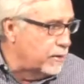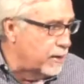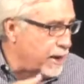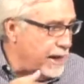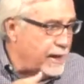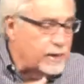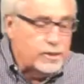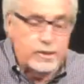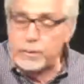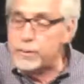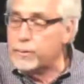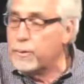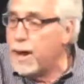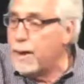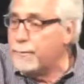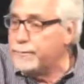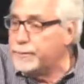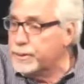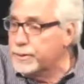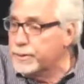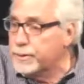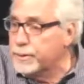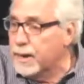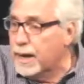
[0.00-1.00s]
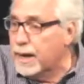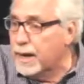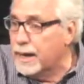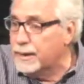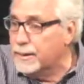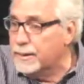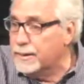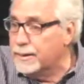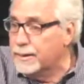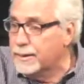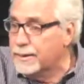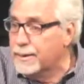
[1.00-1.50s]
had dropped or not.
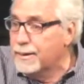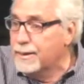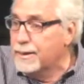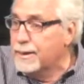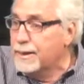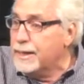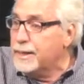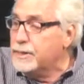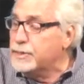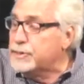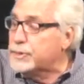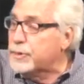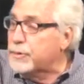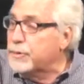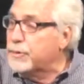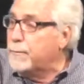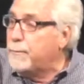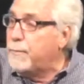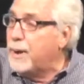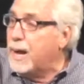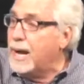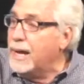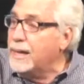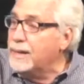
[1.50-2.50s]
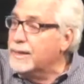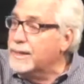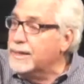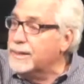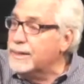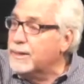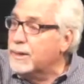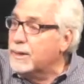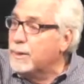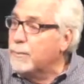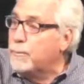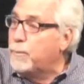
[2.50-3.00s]
And so the pilot
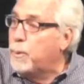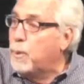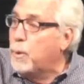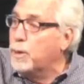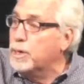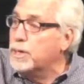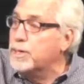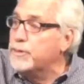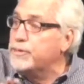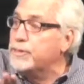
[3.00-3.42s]
aborted